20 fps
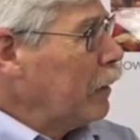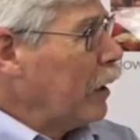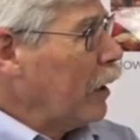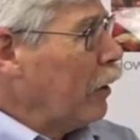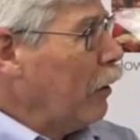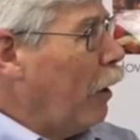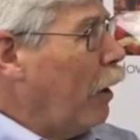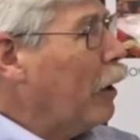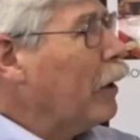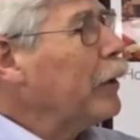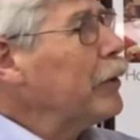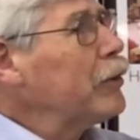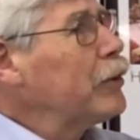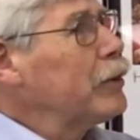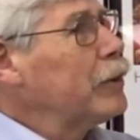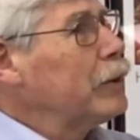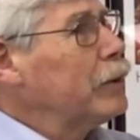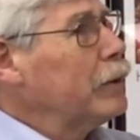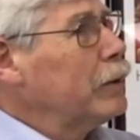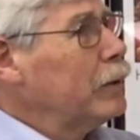
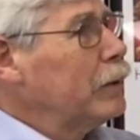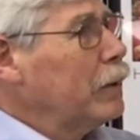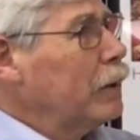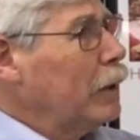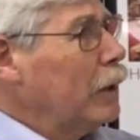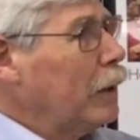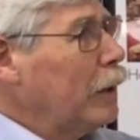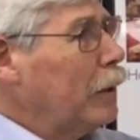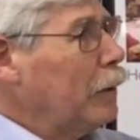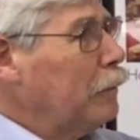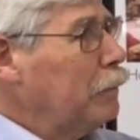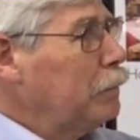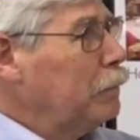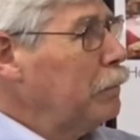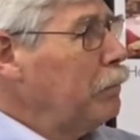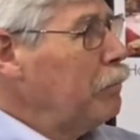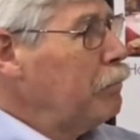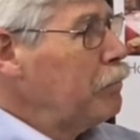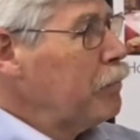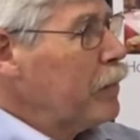August of
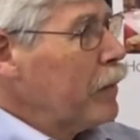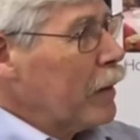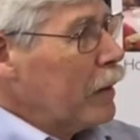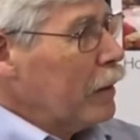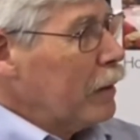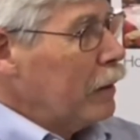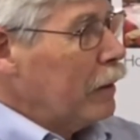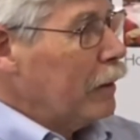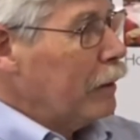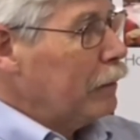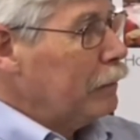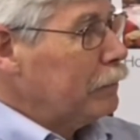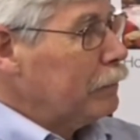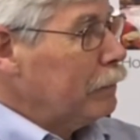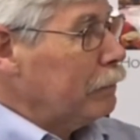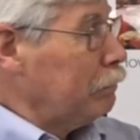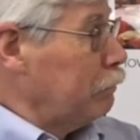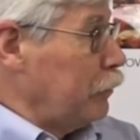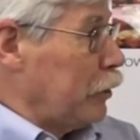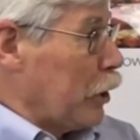
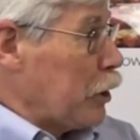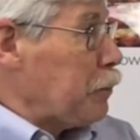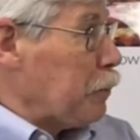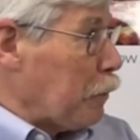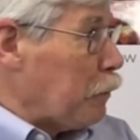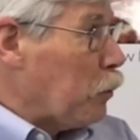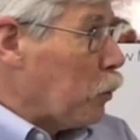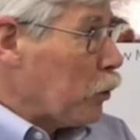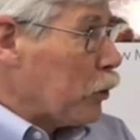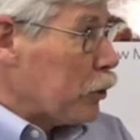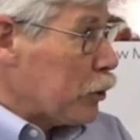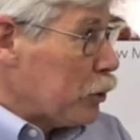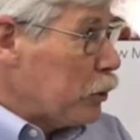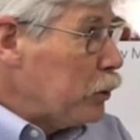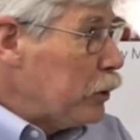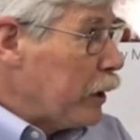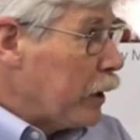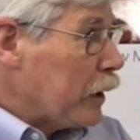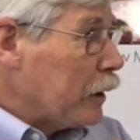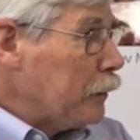just before the
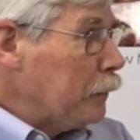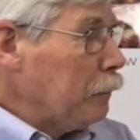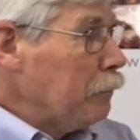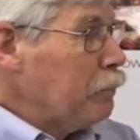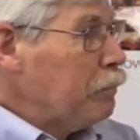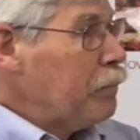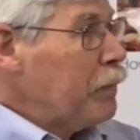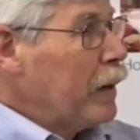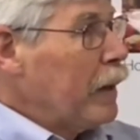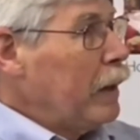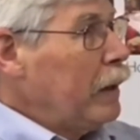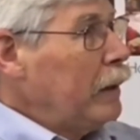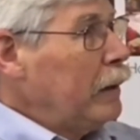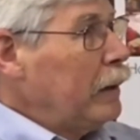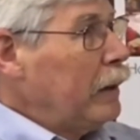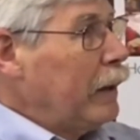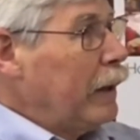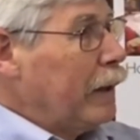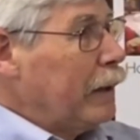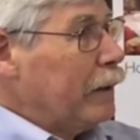school year,
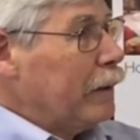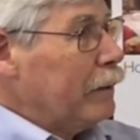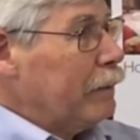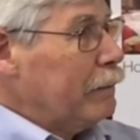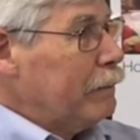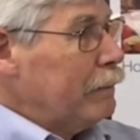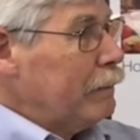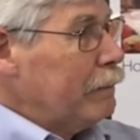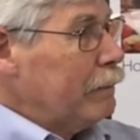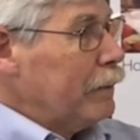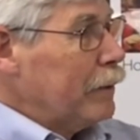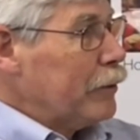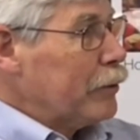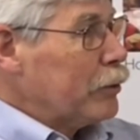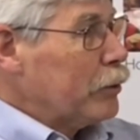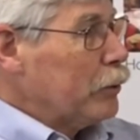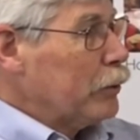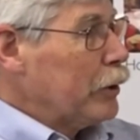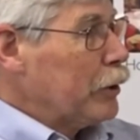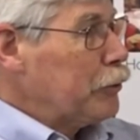and the
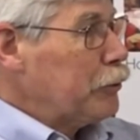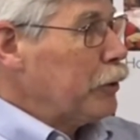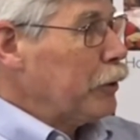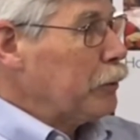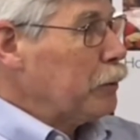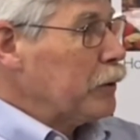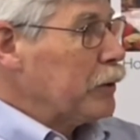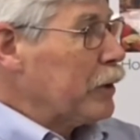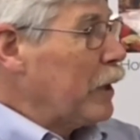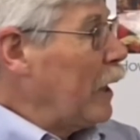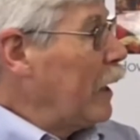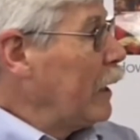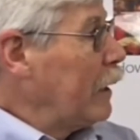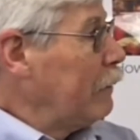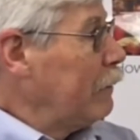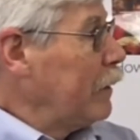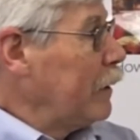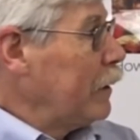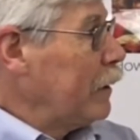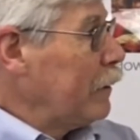school district was kind
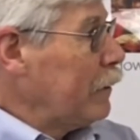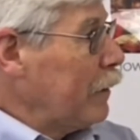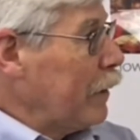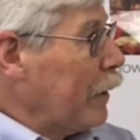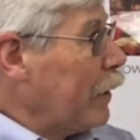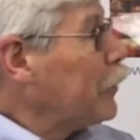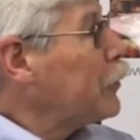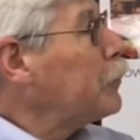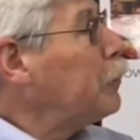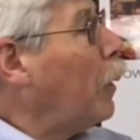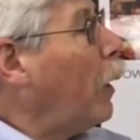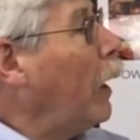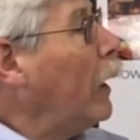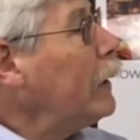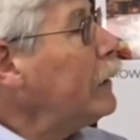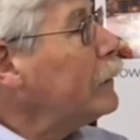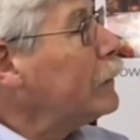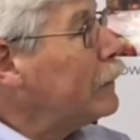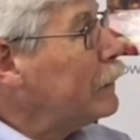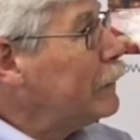of in a
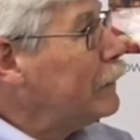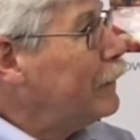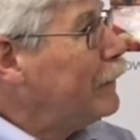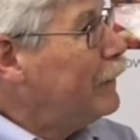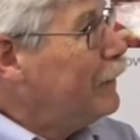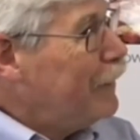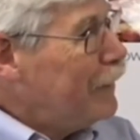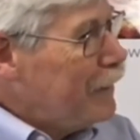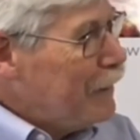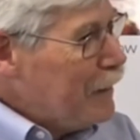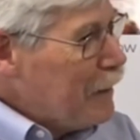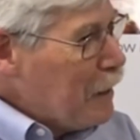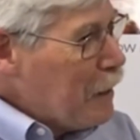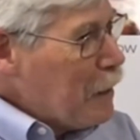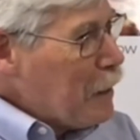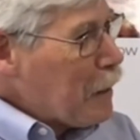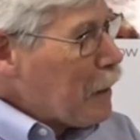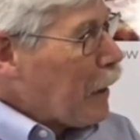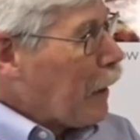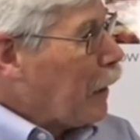spot,
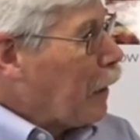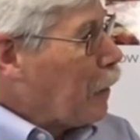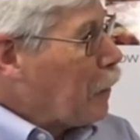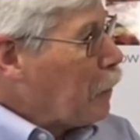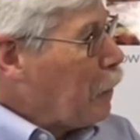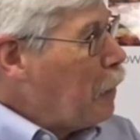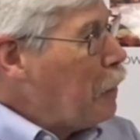and